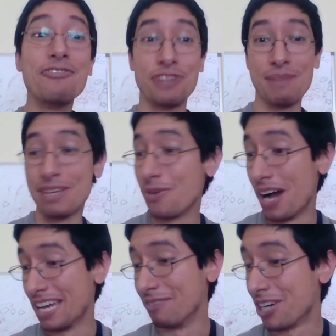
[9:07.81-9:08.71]
trying to be
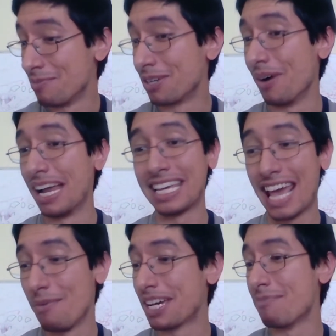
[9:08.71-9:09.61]
quiet. I
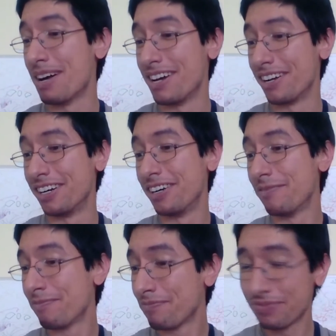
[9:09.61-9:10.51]
can't wake up my daughter.
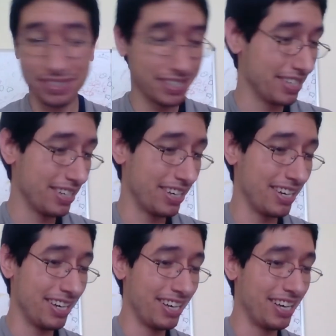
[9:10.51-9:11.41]

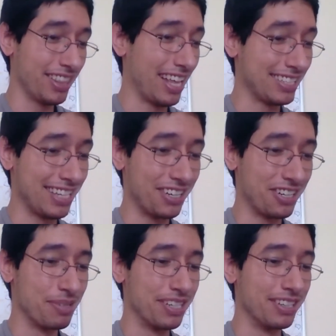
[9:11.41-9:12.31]
That's not
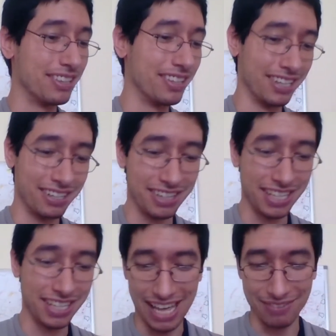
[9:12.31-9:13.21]
going to be good. A good
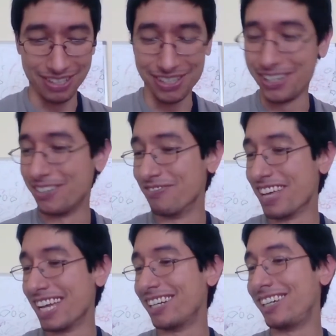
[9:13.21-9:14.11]
thing that happens. Oh
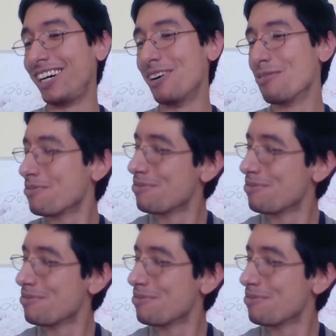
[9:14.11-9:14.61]
man. Oh,